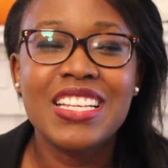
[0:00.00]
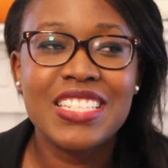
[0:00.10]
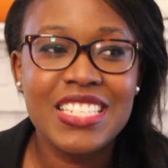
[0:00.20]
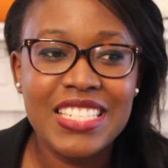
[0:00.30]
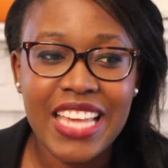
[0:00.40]

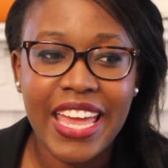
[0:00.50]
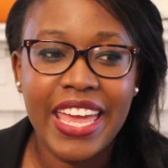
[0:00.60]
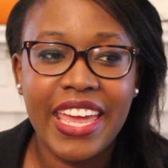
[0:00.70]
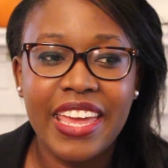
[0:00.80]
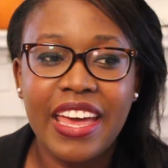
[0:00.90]

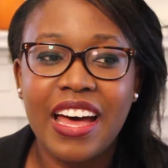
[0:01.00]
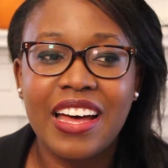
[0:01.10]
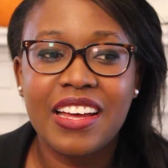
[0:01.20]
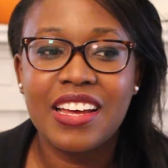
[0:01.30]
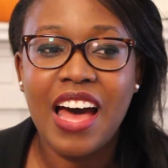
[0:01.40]
today
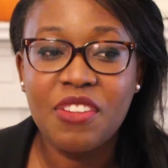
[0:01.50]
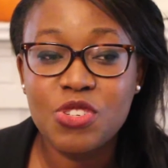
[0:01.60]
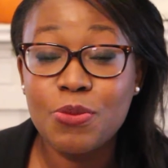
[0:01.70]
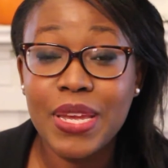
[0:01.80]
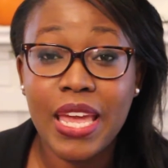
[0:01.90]

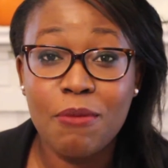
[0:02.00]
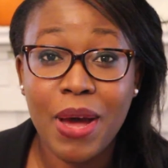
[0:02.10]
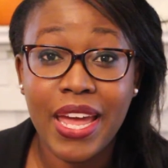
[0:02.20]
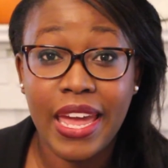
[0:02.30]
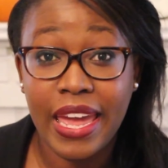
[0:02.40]
after being
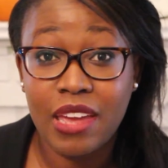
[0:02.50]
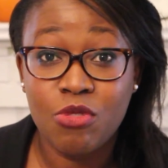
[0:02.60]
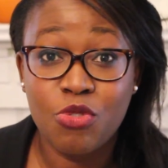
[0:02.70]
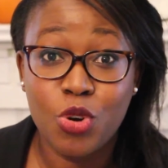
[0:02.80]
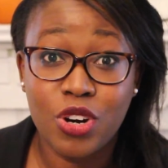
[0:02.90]
MIA
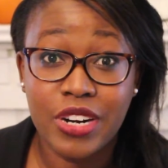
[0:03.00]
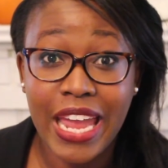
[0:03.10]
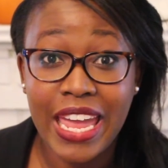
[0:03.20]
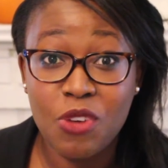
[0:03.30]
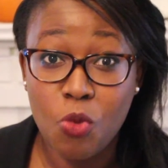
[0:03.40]
for
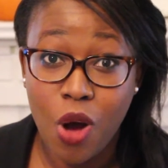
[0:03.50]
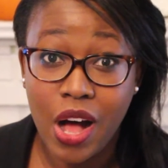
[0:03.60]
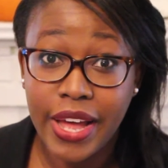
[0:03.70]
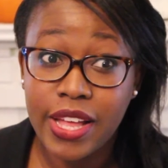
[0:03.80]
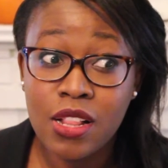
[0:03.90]
a
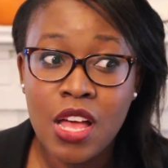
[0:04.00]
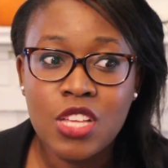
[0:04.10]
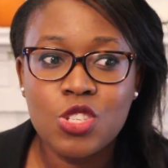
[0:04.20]
while.